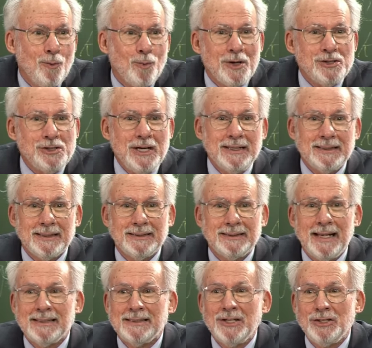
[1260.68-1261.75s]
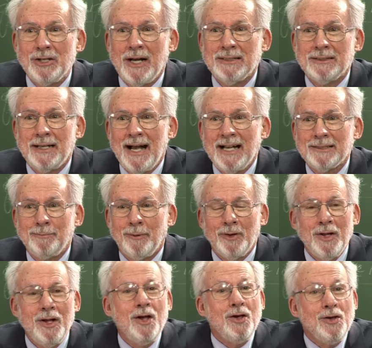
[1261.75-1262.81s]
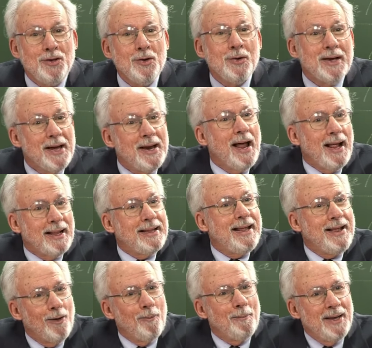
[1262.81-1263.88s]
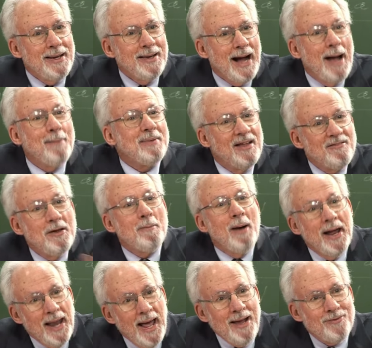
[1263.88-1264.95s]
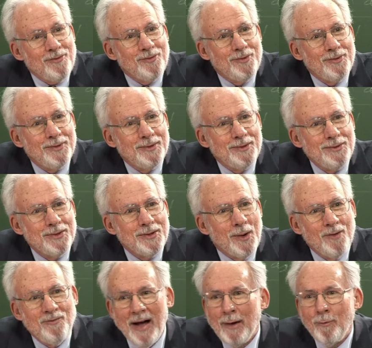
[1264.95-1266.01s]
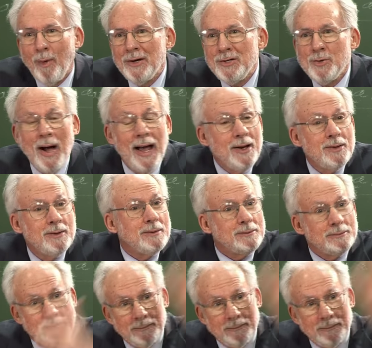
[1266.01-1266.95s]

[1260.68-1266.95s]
where Jesus says in John's Gospel, you cannot kill me. I'm giving my life. You know, if I want to, I could